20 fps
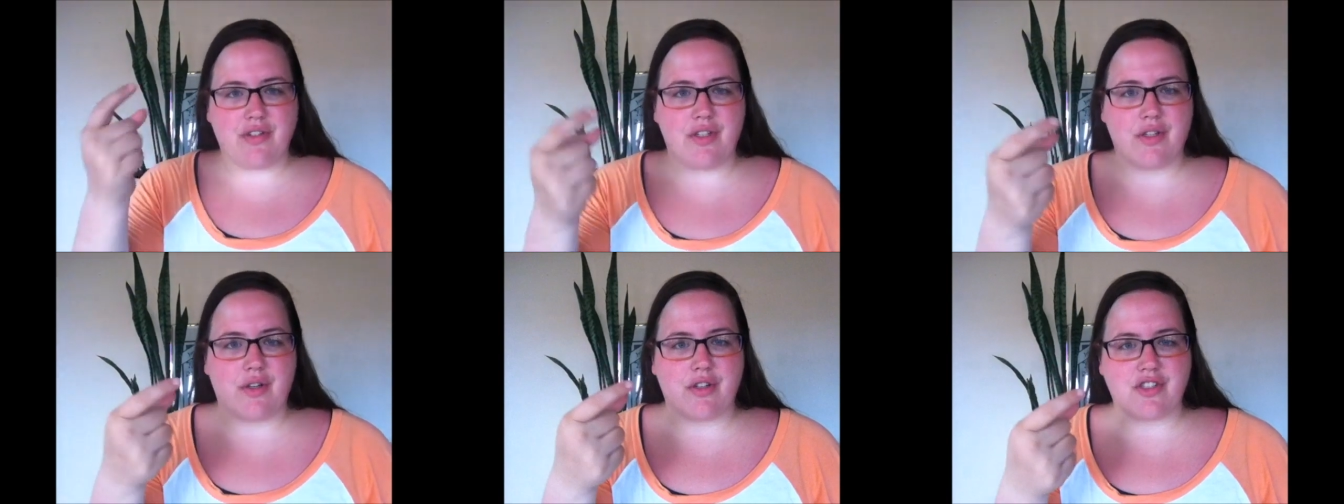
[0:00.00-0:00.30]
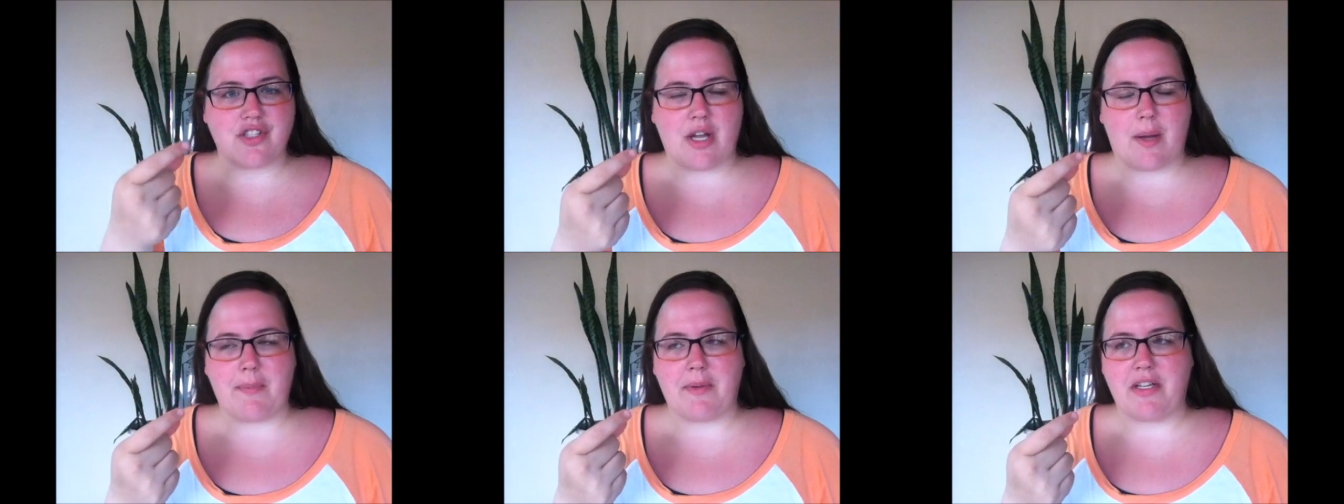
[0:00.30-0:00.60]
you go
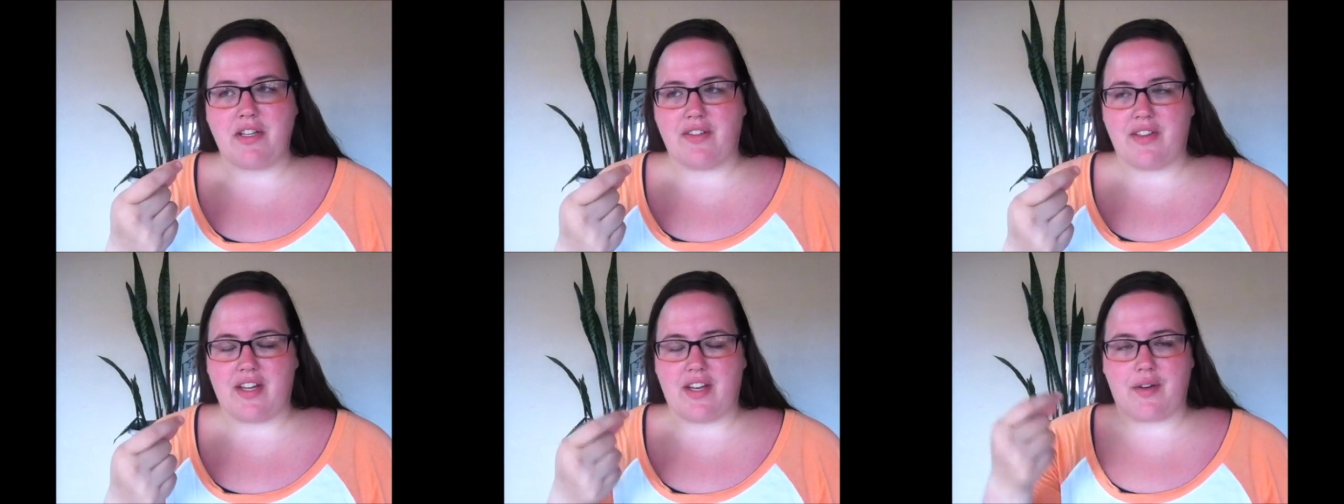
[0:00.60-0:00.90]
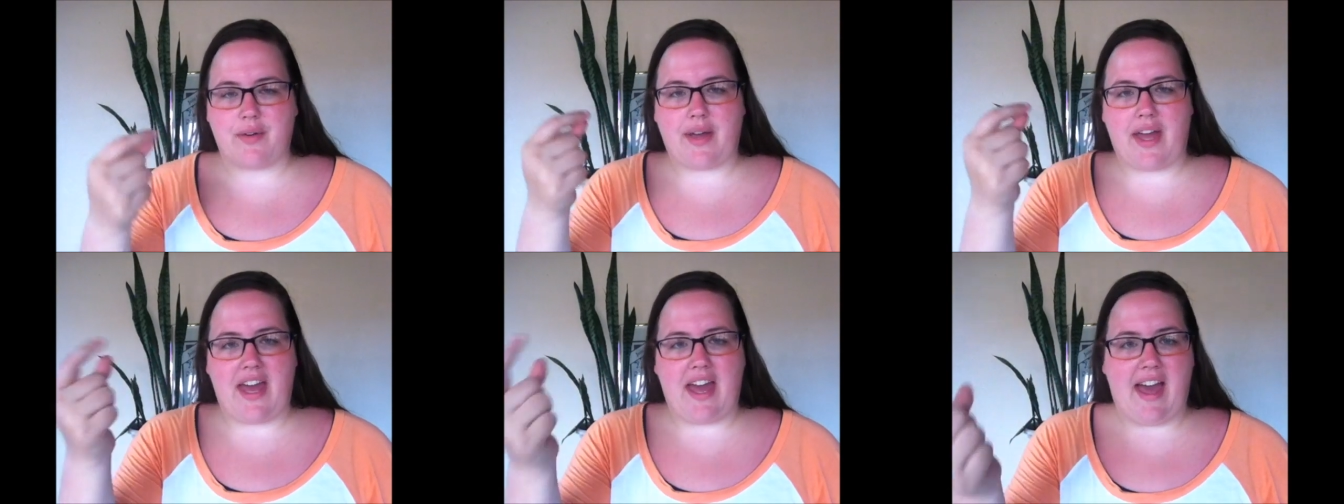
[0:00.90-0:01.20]
shopping and you think,
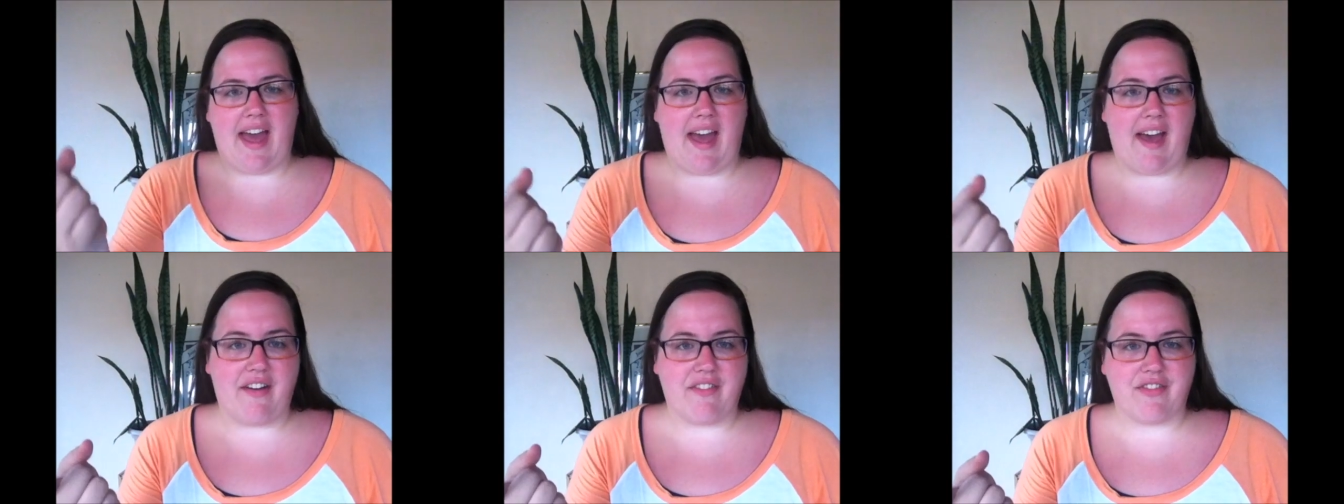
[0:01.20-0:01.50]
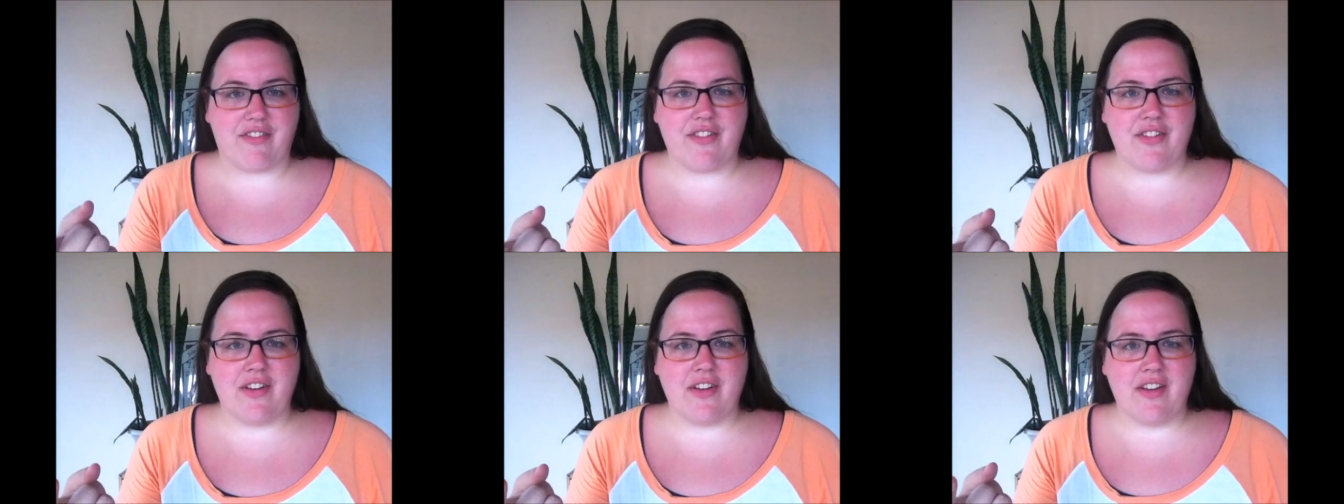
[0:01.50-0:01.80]
okay, I
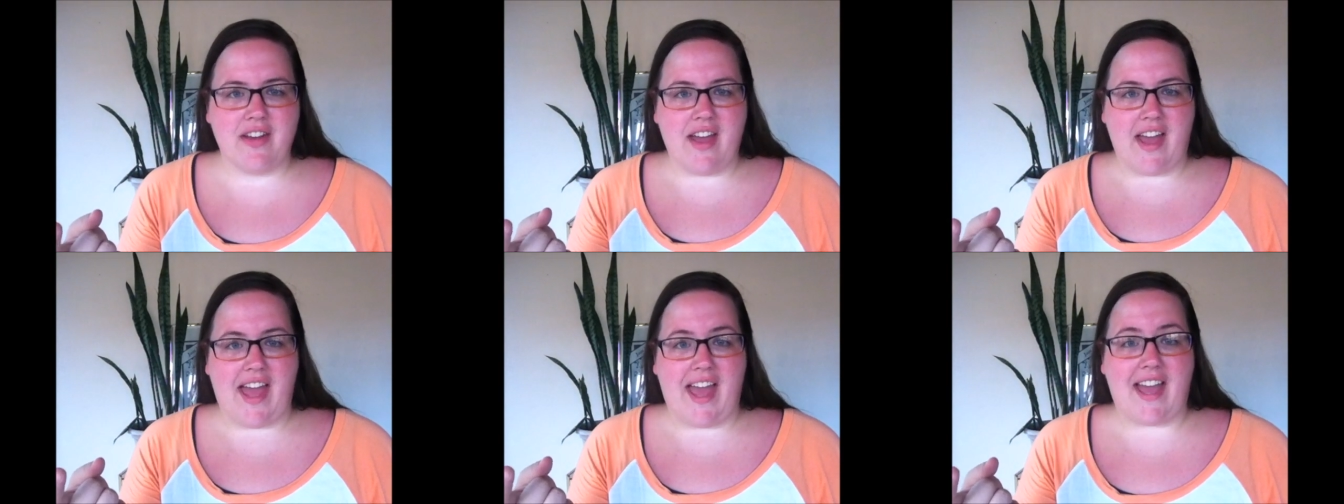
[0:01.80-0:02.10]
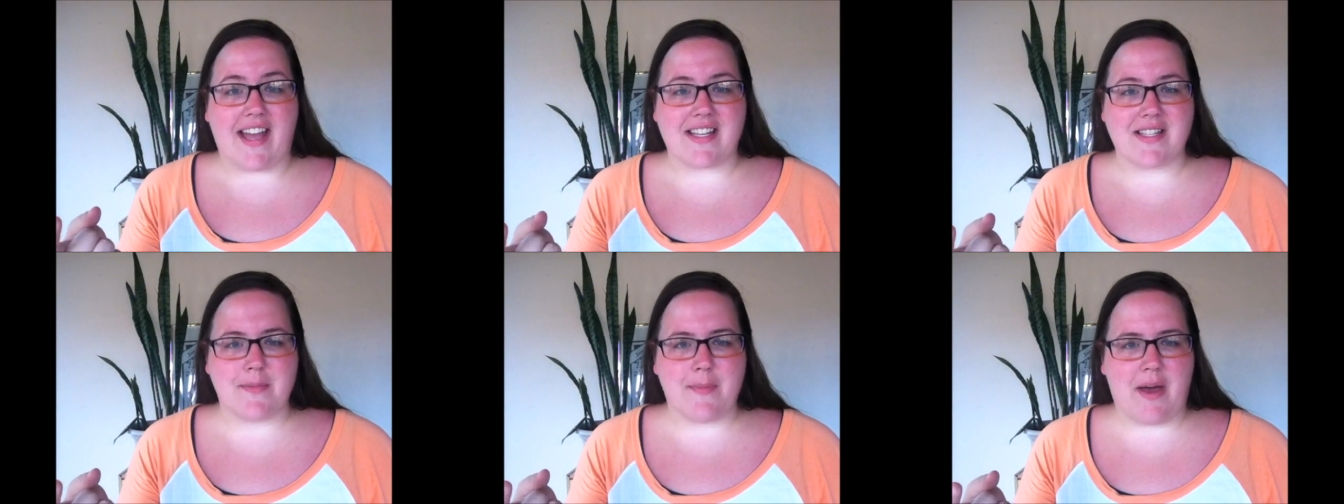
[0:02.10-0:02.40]
have
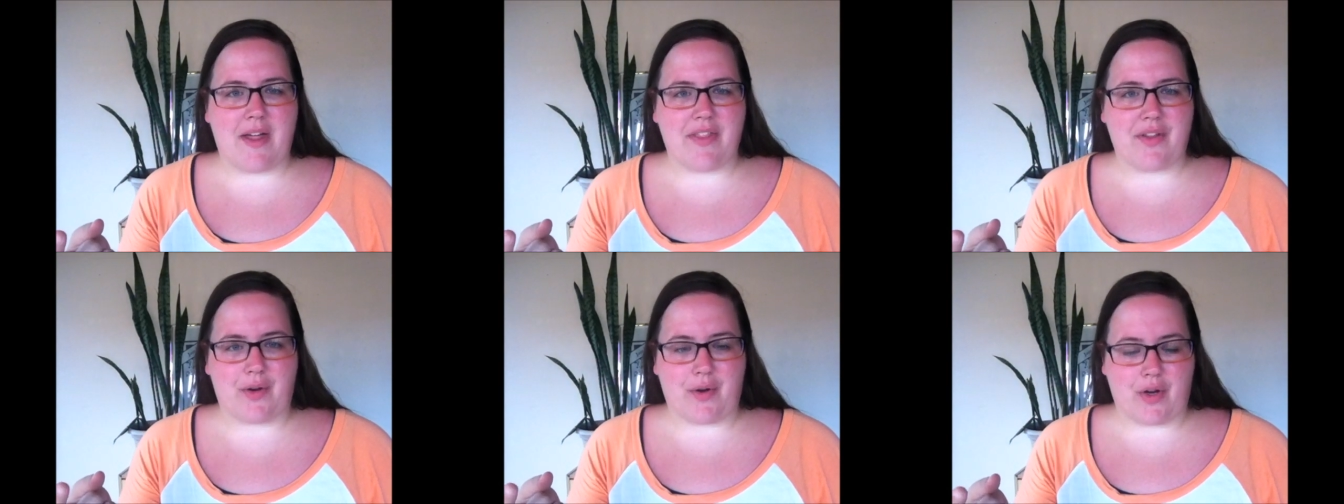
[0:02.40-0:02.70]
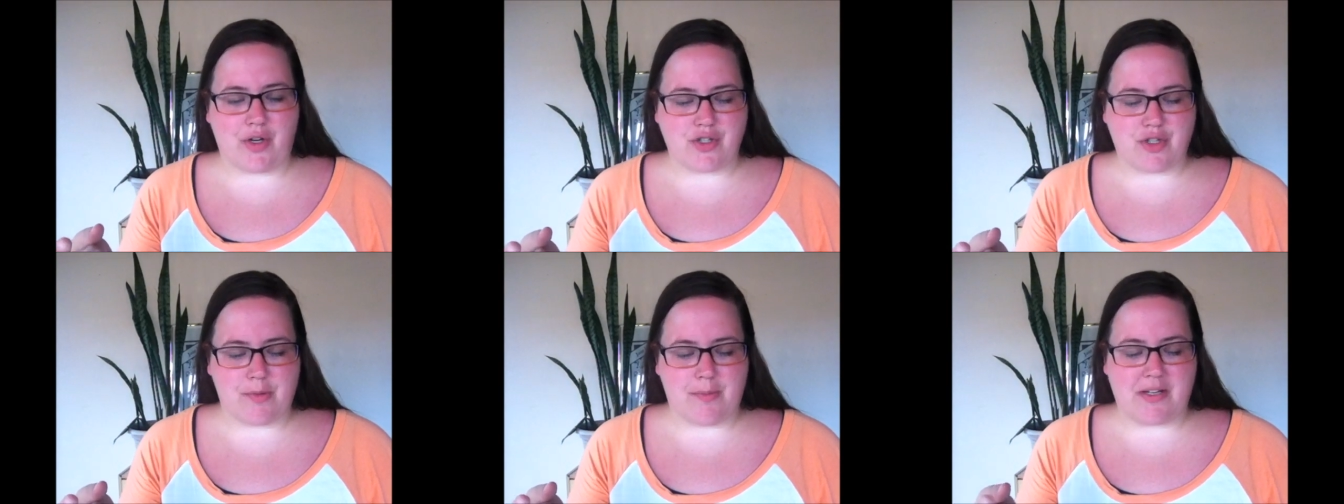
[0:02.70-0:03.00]
X amount in the
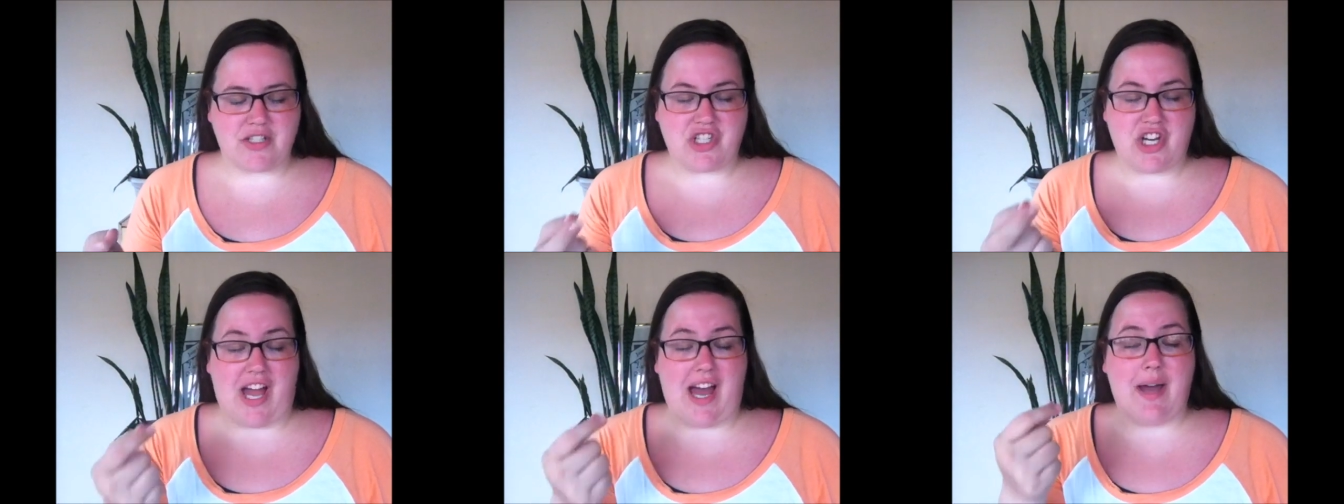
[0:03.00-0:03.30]
grocery budget.